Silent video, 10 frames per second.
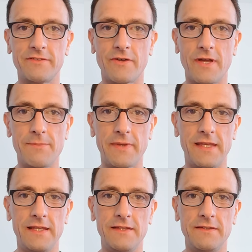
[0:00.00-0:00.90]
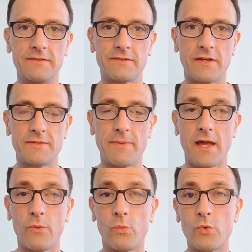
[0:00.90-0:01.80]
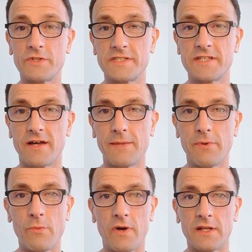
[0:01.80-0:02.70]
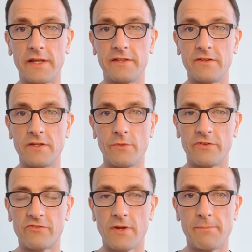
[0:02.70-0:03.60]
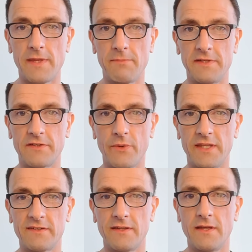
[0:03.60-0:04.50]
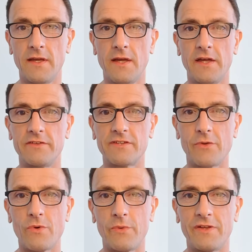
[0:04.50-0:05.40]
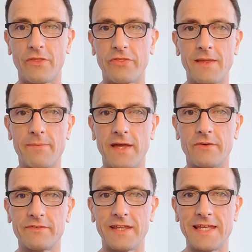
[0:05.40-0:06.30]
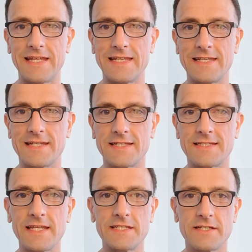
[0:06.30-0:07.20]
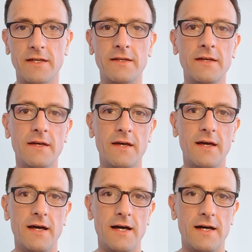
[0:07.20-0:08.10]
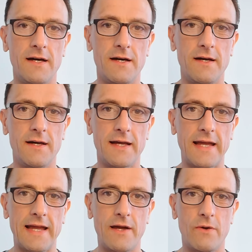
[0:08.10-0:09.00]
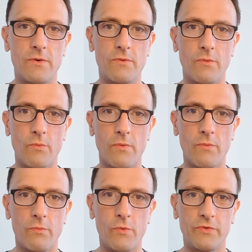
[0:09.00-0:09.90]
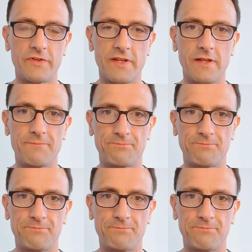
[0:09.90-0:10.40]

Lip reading: type is going to be a water type, and what I'd like you to do is try and beat me to it. So I want you to think about in nature how water,